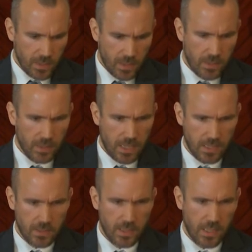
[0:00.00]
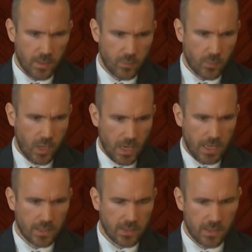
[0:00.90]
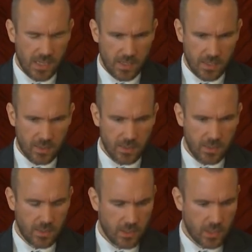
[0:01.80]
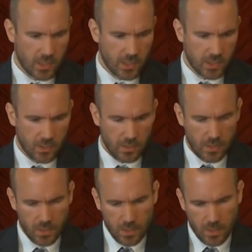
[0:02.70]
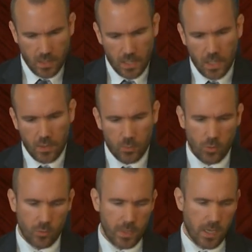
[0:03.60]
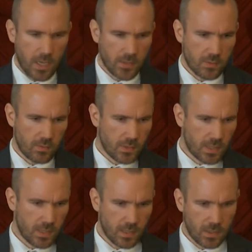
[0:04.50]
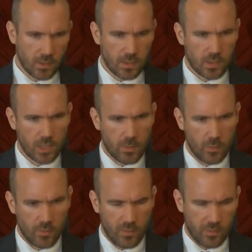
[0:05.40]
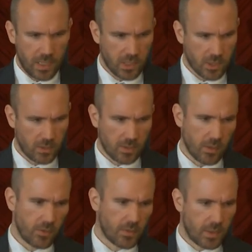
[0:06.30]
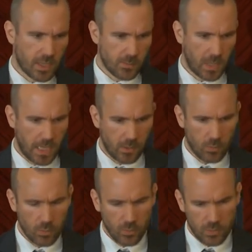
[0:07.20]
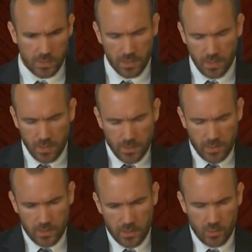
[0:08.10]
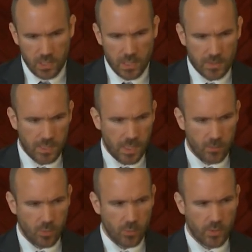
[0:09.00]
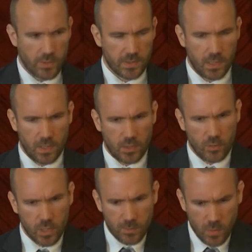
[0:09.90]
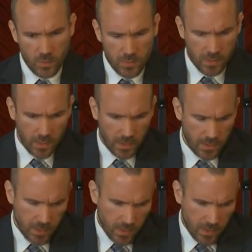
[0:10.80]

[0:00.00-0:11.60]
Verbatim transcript: And the candidate, prior to taking the initiation, will be asked to sit in at this chamber of reflection, often has black walls. There's usually a table with a skull and crossbones on it.